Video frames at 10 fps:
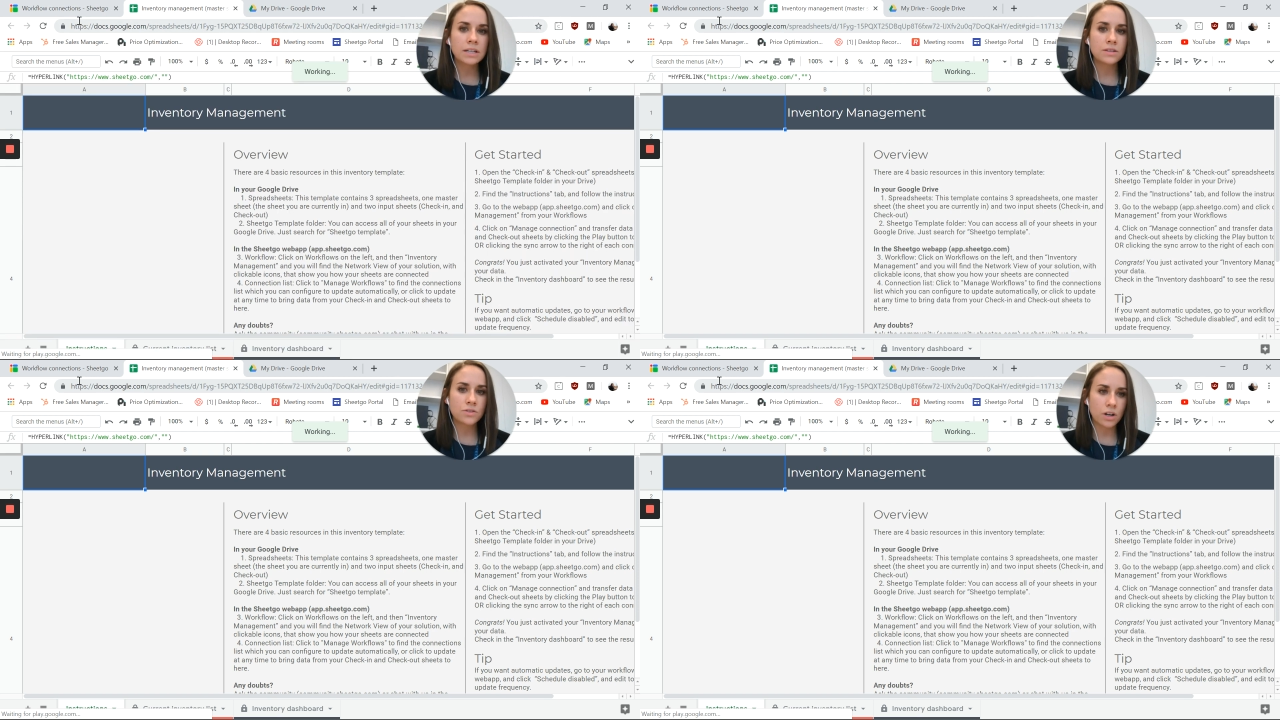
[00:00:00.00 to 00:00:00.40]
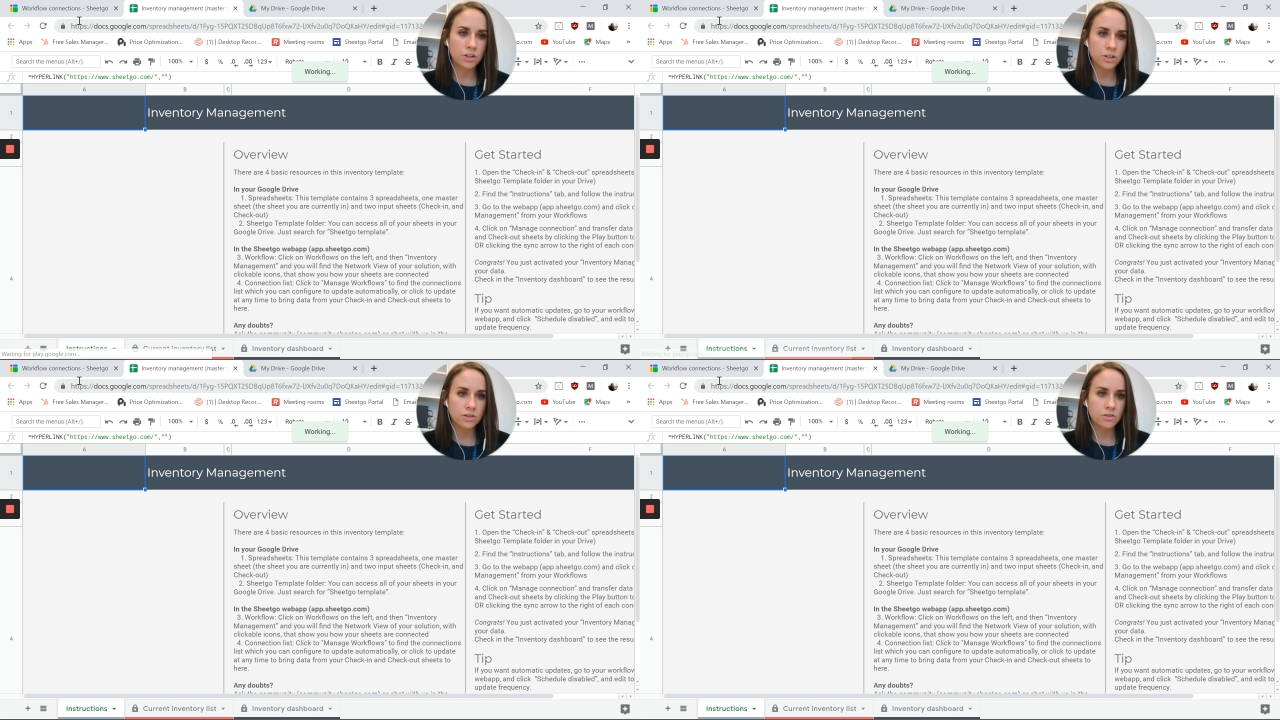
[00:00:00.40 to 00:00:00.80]

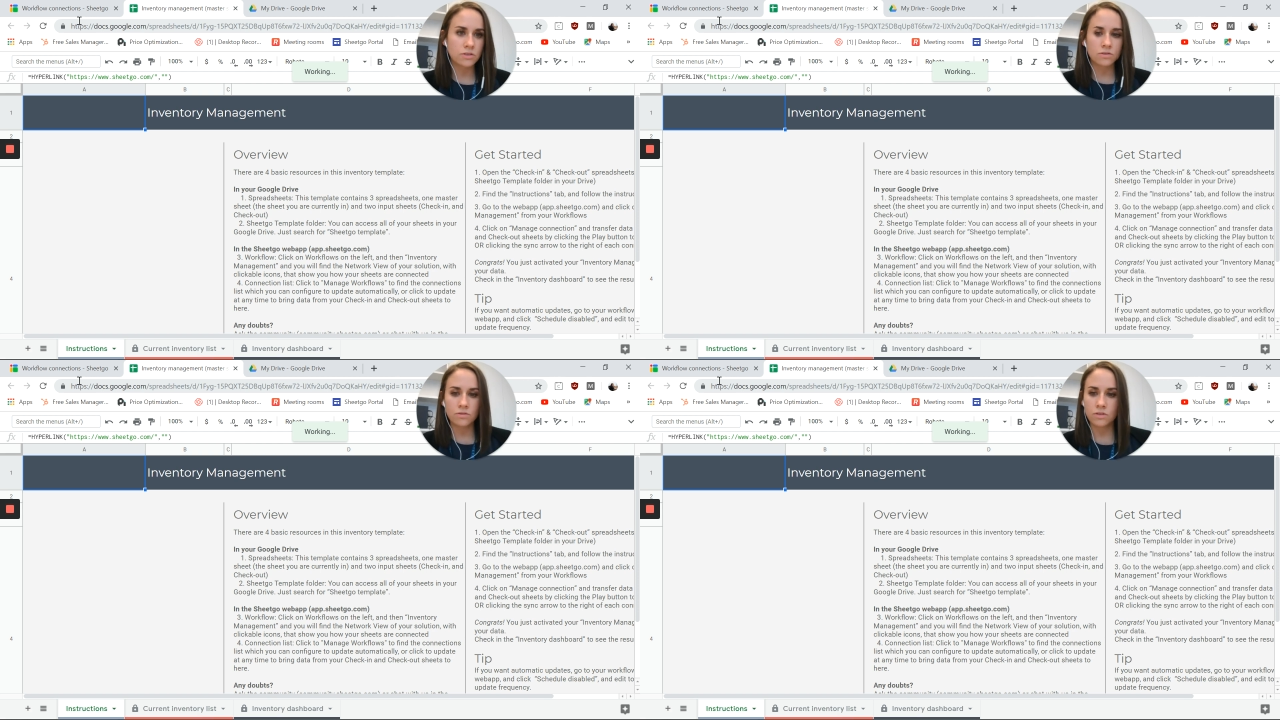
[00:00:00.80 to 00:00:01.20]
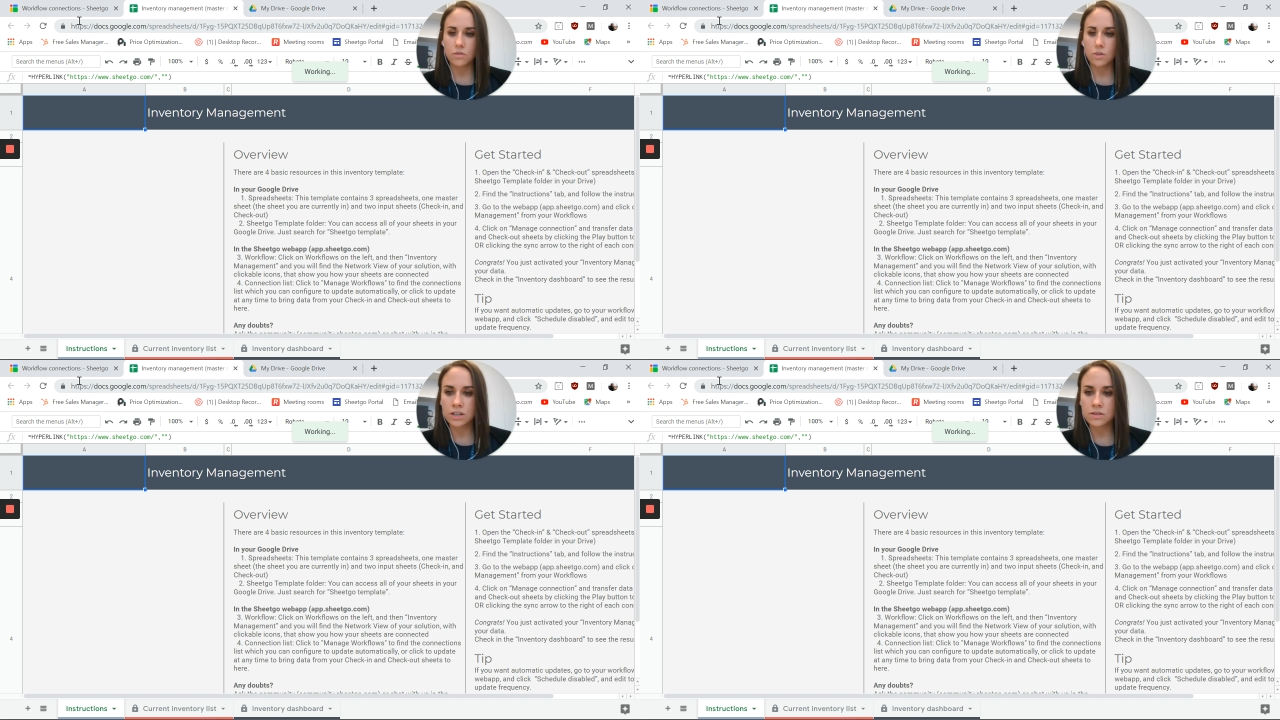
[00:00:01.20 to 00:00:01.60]
instructions.
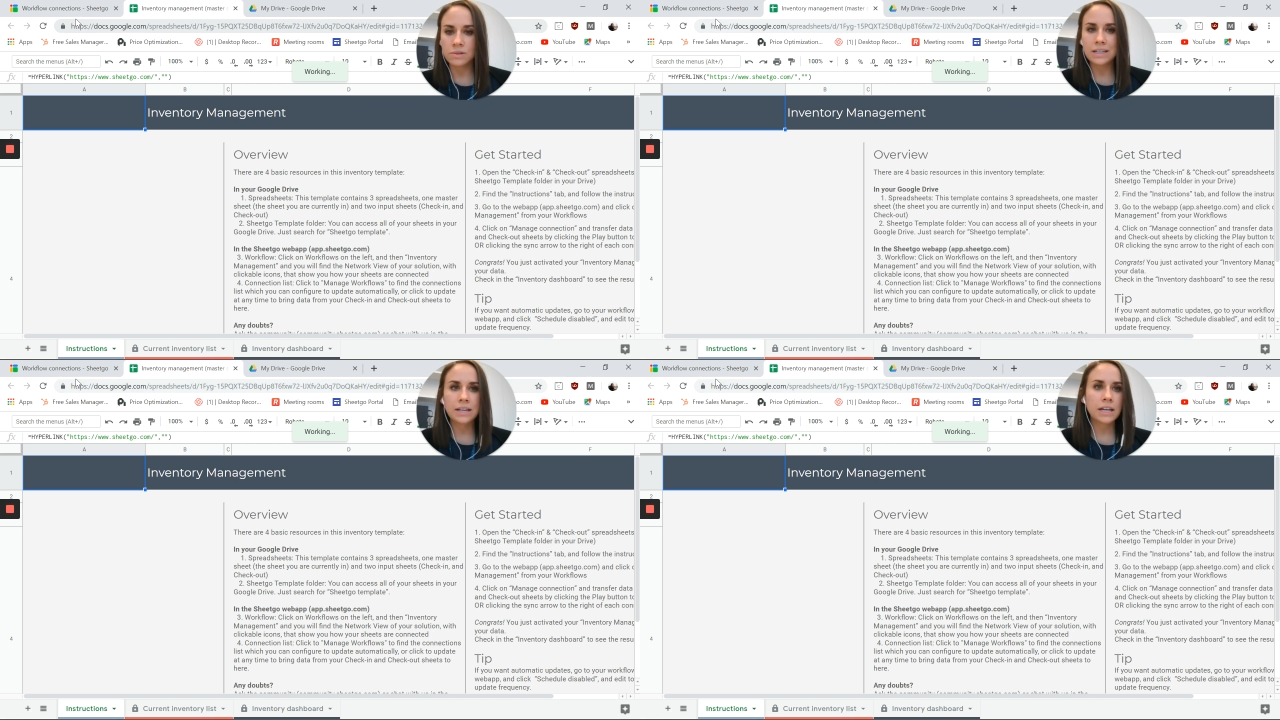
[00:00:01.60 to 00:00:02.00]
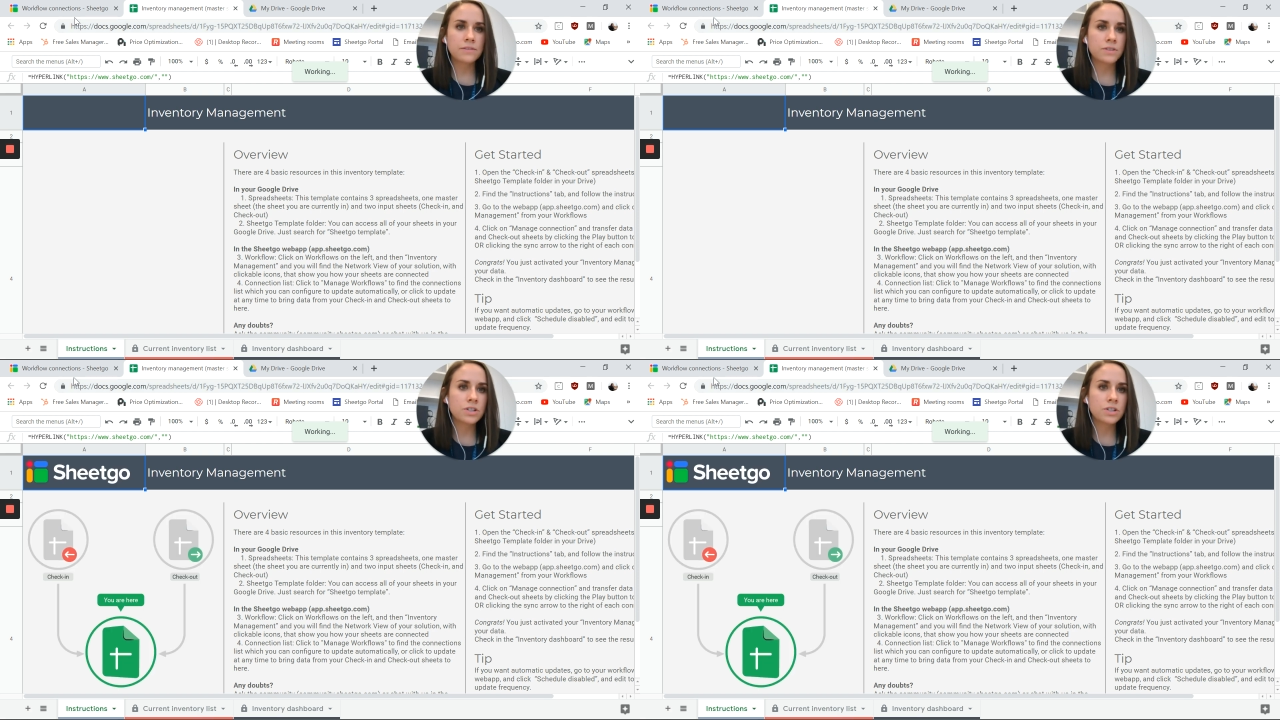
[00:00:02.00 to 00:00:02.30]
Okay, so we get kind of